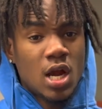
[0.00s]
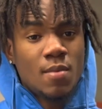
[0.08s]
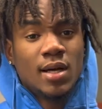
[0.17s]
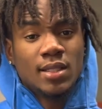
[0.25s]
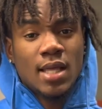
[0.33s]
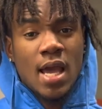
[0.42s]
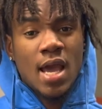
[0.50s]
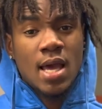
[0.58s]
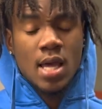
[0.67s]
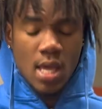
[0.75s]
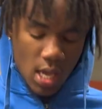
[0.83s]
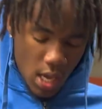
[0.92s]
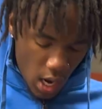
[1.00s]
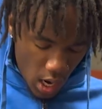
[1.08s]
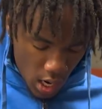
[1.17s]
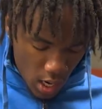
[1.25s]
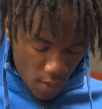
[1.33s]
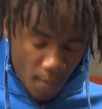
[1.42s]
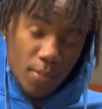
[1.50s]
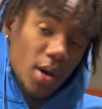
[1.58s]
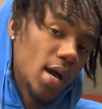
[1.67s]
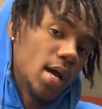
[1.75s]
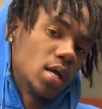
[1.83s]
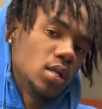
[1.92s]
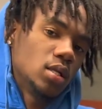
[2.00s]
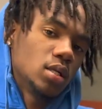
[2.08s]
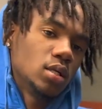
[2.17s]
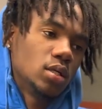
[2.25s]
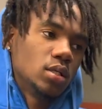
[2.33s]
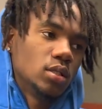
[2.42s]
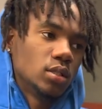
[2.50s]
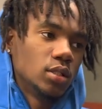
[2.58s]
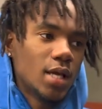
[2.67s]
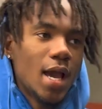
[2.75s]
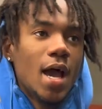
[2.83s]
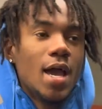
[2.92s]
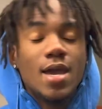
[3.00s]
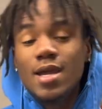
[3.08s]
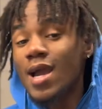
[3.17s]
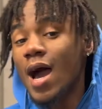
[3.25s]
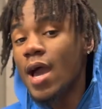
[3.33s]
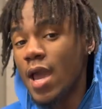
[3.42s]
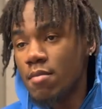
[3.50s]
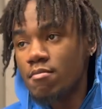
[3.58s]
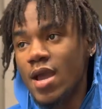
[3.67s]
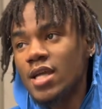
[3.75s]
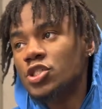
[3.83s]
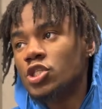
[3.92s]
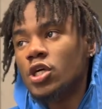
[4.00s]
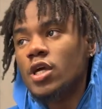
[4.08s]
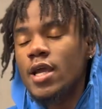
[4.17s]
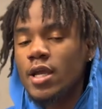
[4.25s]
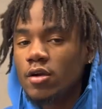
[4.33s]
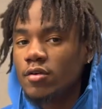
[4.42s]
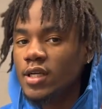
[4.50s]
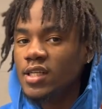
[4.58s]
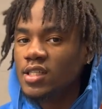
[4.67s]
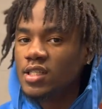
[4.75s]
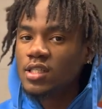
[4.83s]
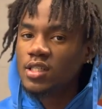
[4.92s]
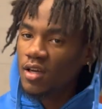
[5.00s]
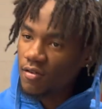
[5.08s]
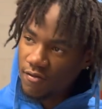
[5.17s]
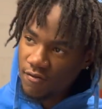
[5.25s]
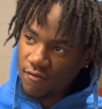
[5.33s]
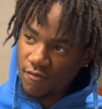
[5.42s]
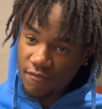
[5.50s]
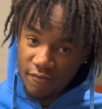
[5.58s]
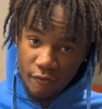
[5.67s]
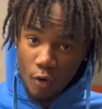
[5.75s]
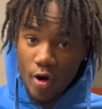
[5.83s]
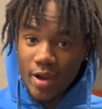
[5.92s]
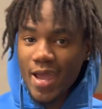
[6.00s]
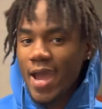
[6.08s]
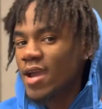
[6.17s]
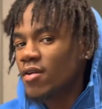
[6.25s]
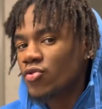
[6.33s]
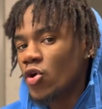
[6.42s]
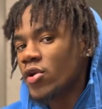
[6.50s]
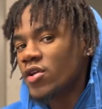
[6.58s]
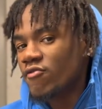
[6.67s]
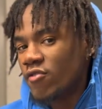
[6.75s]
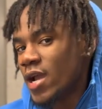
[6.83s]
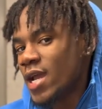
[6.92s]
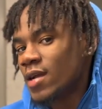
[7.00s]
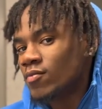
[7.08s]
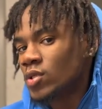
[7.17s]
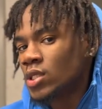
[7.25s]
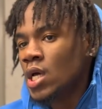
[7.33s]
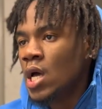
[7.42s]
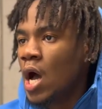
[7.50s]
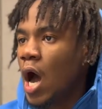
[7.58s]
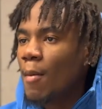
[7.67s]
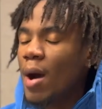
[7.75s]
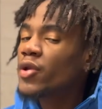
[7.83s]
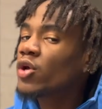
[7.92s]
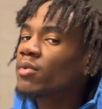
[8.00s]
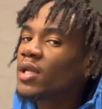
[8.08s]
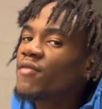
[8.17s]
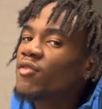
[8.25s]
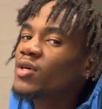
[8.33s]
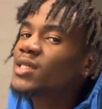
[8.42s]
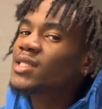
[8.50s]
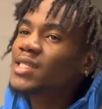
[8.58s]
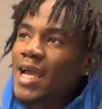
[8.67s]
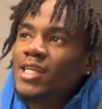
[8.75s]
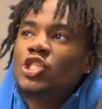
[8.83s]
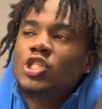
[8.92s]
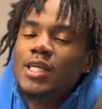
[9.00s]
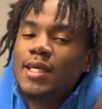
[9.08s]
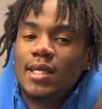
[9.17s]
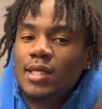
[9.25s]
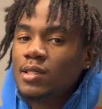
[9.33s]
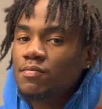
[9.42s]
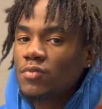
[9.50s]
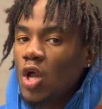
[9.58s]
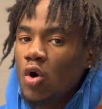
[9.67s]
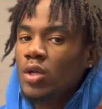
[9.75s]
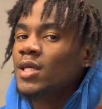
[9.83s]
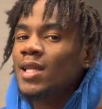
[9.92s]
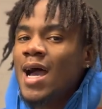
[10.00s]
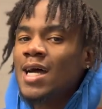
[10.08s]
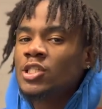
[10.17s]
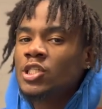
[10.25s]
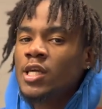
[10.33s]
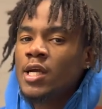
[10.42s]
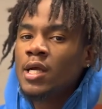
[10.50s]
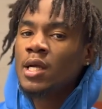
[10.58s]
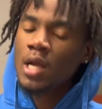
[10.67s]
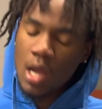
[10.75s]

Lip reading: about that. But yeah, it got a major increase to 4K 30 frames. I do believe it was HD only last year.